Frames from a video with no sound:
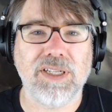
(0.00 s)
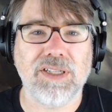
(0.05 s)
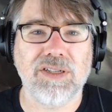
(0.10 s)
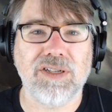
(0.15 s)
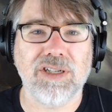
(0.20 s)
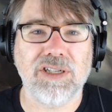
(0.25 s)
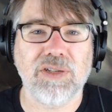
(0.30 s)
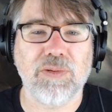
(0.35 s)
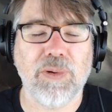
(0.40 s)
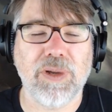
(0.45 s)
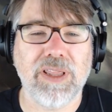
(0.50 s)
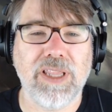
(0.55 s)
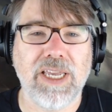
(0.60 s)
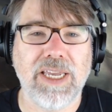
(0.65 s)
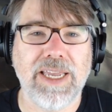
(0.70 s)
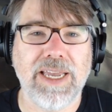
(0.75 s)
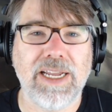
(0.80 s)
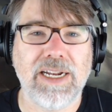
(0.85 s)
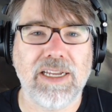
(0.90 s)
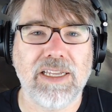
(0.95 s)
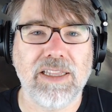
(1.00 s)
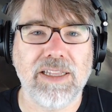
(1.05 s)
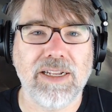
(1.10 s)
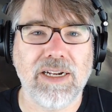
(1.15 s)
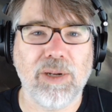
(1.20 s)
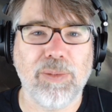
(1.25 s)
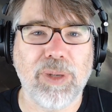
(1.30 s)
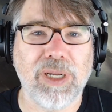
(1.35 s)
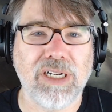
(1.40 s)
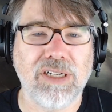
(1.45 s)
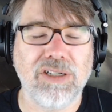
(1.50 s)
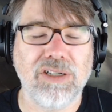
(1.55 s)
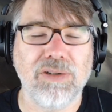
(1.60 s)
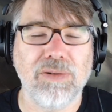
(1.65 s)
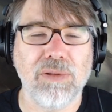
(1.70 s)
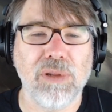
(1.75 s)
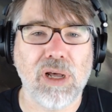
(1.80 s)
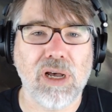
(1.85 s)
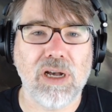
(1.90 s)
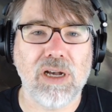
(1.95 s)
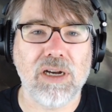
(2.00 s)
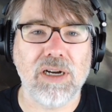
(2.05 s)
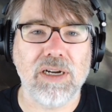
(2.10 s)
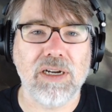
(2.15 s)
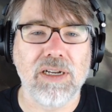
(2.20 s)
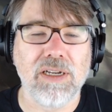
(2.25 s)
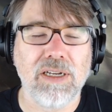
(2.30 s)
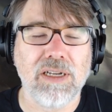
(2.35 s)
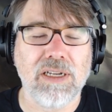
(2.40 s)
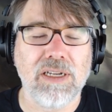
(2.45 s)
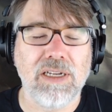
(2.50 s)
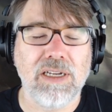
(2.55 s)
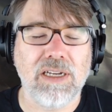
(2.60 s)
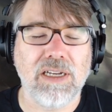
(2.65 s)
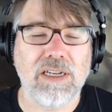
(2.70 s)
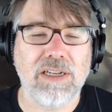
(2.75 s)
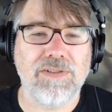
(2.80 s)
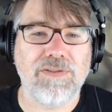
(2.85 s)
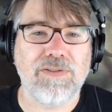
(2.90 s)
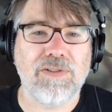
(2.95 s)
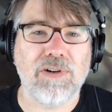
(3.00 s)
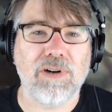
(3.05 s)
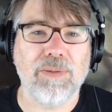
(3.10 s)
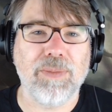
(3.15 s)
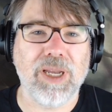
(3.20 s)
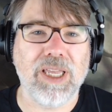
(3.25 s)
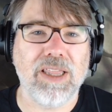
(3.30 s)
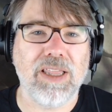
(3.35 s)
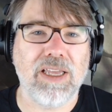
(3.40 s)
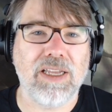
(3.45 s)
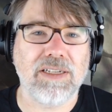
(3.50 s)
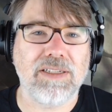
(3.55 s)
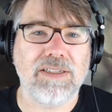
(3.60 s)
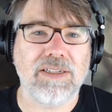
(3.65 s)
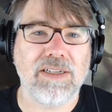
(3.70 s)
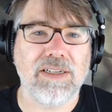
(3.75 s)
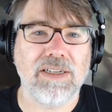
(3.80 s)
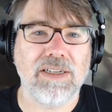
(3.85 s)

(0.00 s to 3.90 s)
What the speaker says: It's just when they get a little bit too long for me that